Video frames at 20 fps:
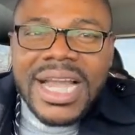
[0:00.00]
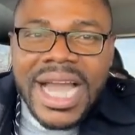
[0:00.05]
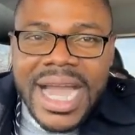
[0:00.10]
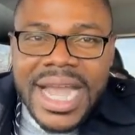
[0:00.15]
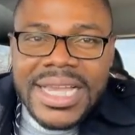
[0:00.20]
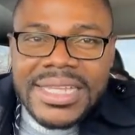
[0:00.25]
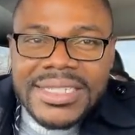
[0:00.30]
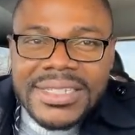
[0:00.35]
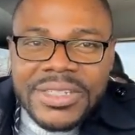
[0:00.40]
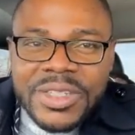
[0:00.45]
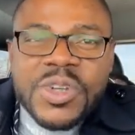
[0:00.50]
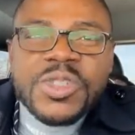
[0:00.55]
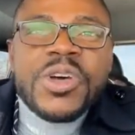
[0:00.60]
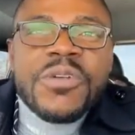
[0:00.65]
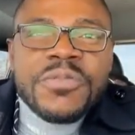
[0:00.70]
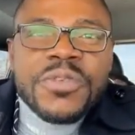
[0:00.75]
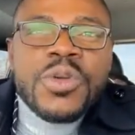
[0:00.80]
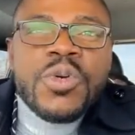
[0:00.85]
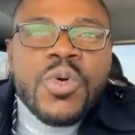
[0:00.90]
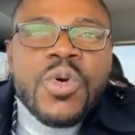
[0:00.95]
Guys,
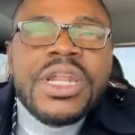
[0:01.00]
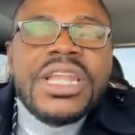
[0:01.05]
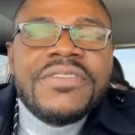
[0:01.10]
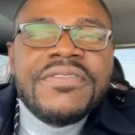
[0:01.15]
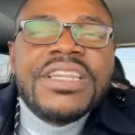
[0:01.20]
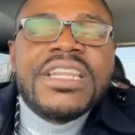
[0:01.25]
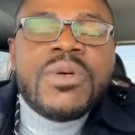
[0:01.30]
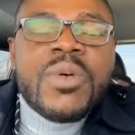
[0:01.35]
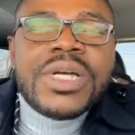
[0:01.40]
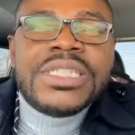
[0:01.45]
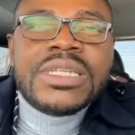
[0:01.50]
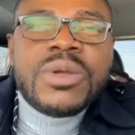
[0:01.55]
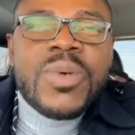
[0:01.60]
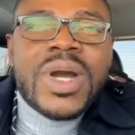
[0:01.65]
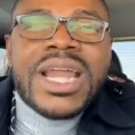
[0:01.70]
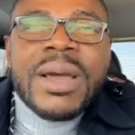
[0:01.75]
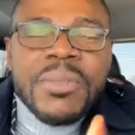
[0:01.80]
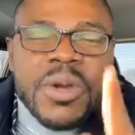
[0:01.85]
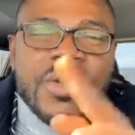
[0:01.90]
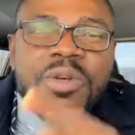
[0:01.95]
those of you who live in the
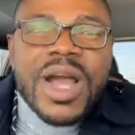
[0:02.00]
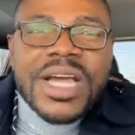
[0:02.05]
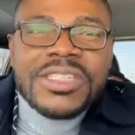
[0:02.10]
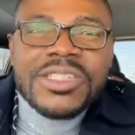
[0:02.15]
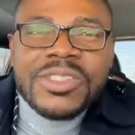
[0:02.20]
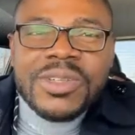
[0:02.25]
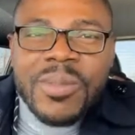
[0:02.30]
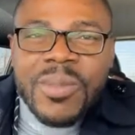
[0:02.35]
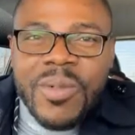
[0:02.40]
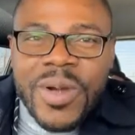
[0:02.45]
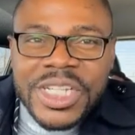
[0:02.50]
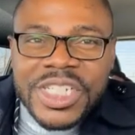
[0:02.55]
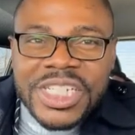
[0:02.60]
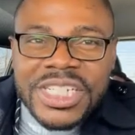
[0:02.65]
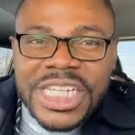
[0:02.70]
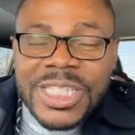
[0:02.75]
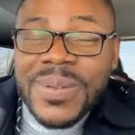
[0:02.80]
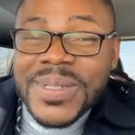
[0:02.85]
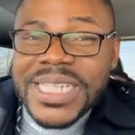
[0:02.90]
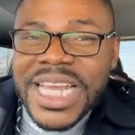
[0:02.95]
Western world, I'm going to ask you some
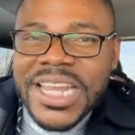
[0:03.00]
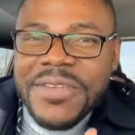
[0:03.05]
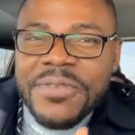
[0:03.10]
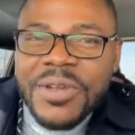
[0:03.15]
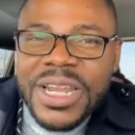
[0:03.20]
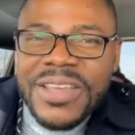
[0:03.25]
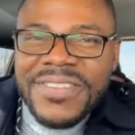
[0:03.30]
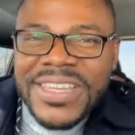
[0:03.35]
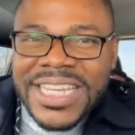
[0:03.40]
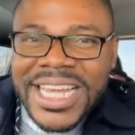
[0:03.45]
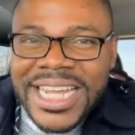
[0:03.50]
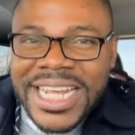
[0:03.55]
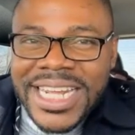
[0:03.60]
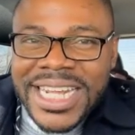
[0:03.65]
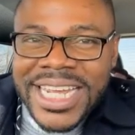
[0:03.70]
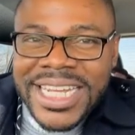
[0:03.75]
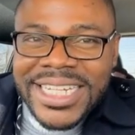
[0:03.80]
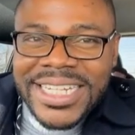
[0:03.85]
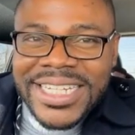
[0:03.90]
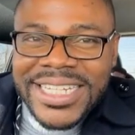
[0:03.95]
questions, especially if you live in
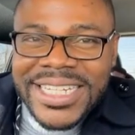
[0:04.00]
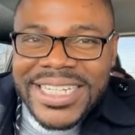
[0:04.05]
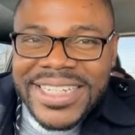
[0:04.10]
Canada.